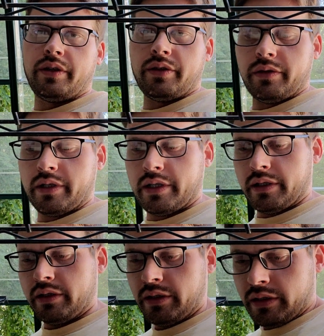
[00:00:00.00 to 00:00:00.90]
your
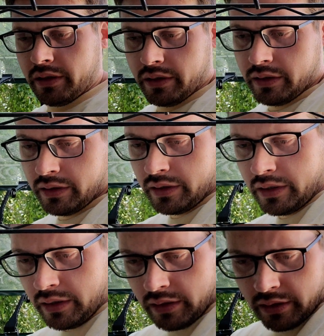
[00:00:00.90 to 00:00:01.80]

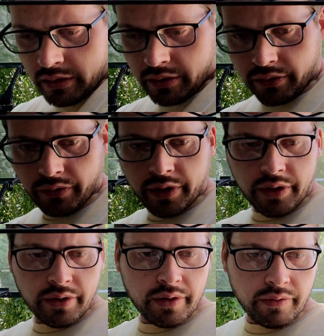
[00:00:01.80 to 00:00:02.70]

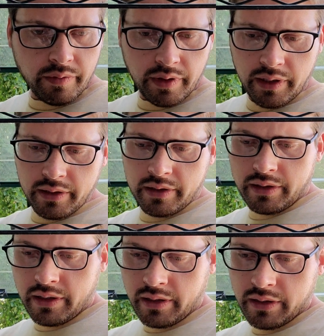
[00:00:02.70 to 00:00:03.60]
career with these